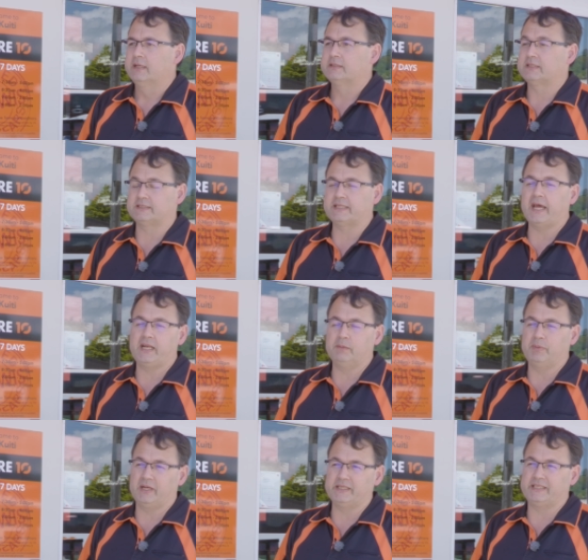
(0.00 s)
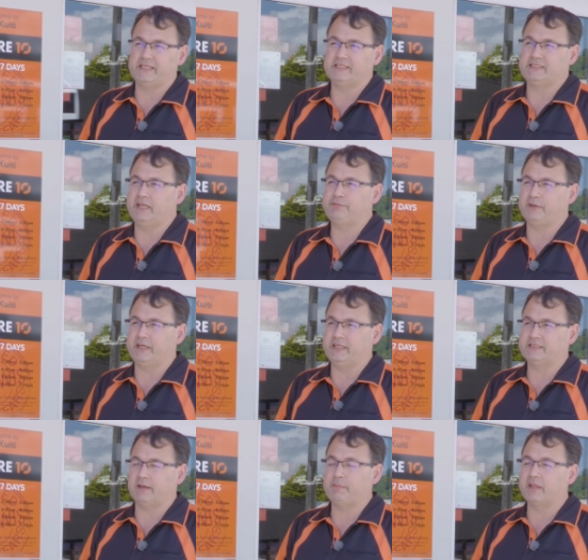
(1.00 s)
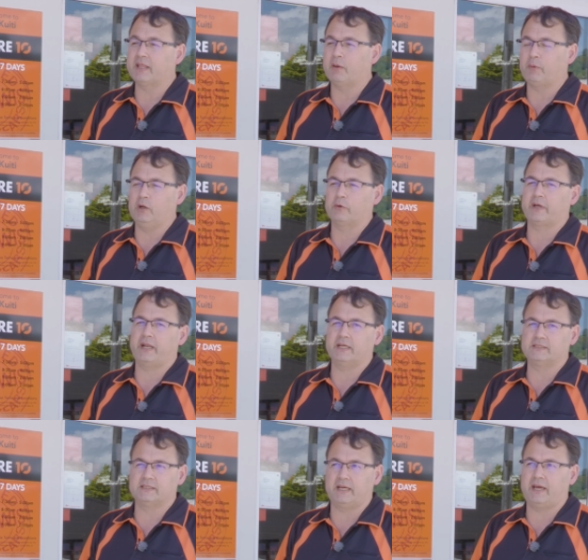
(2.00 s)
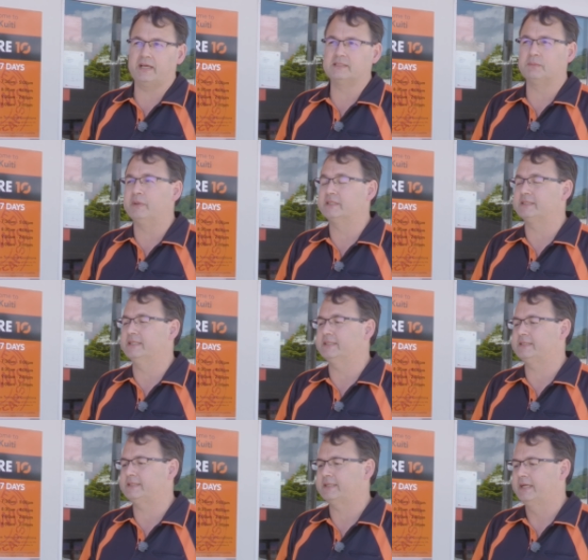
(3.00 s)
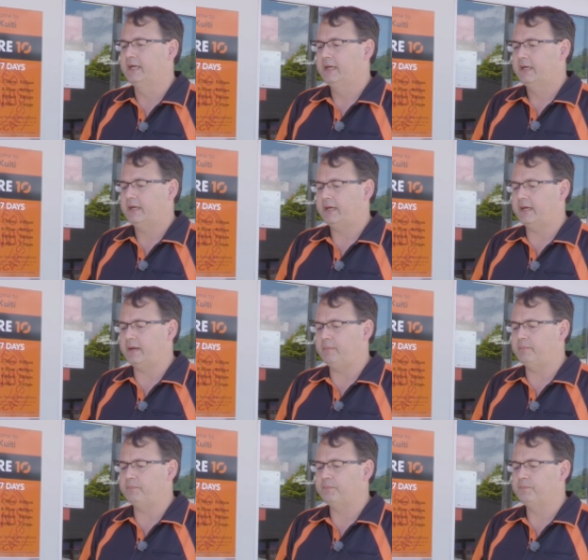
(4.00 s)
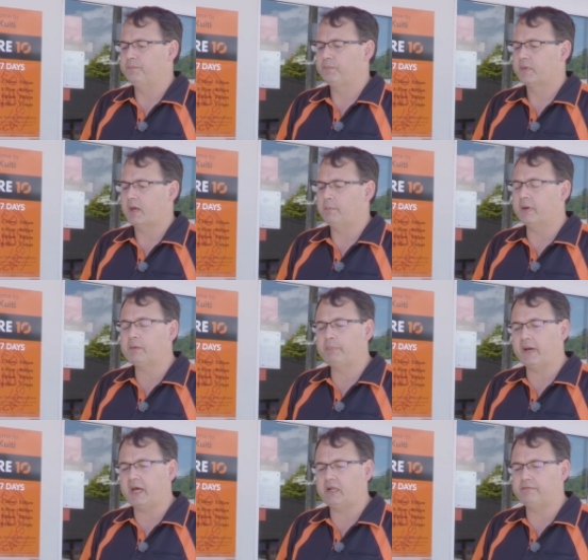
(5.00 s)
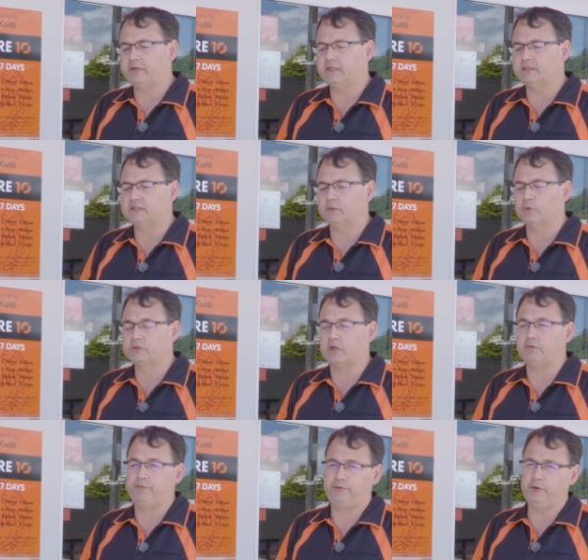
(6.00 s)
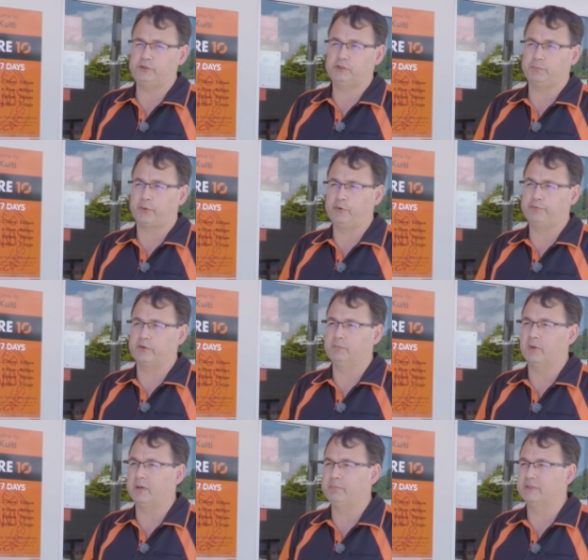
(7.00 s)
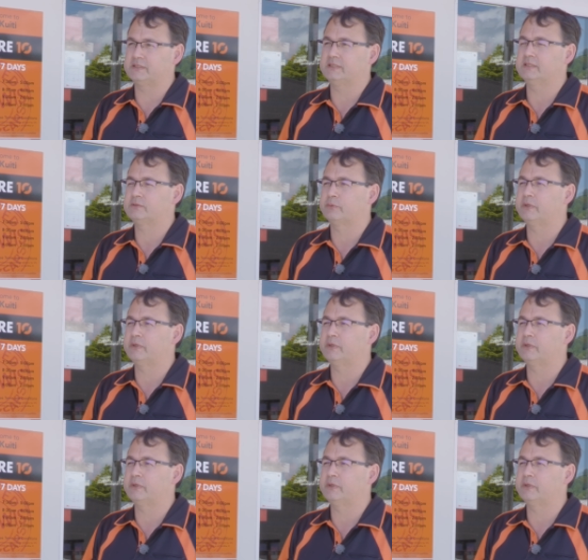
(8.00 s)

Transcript: Sustainability is definitely something that we look at as a, as a business. Um, a big part of it is also future-proofing my business.